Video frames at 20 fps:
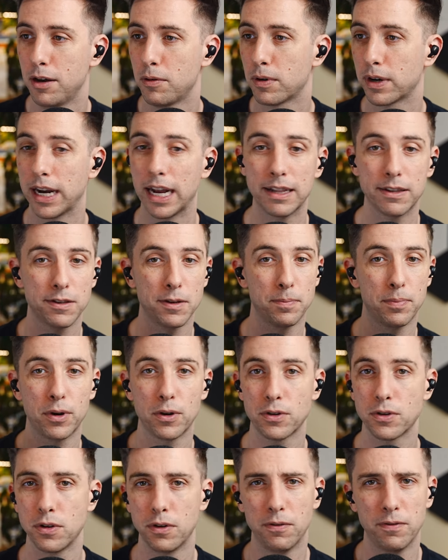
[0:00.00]
we're getting some
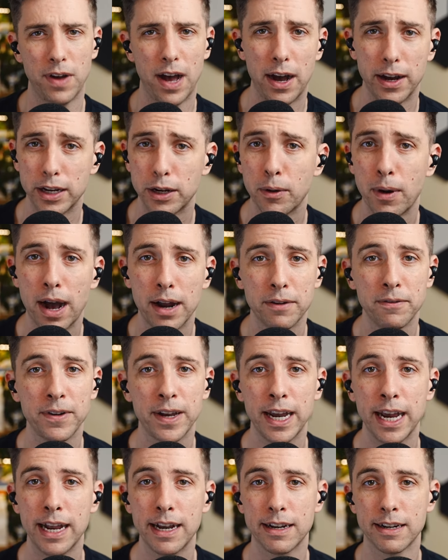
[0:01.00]
personal value out of
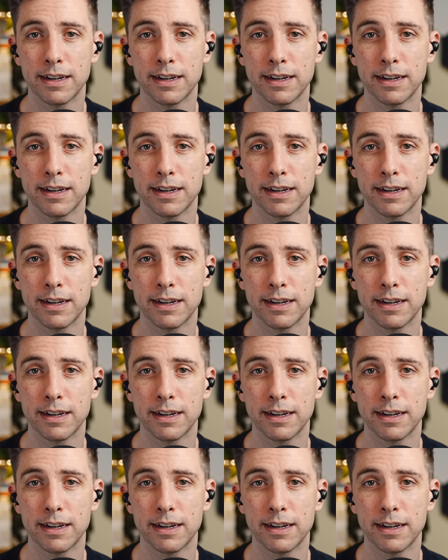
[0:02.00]
it.